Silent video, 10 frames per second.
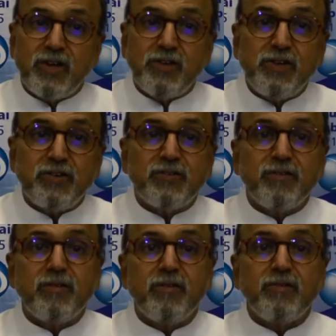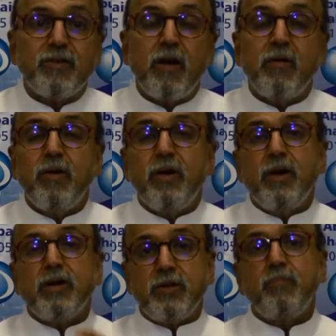synergies. So
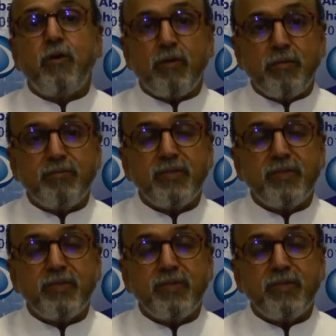It's important.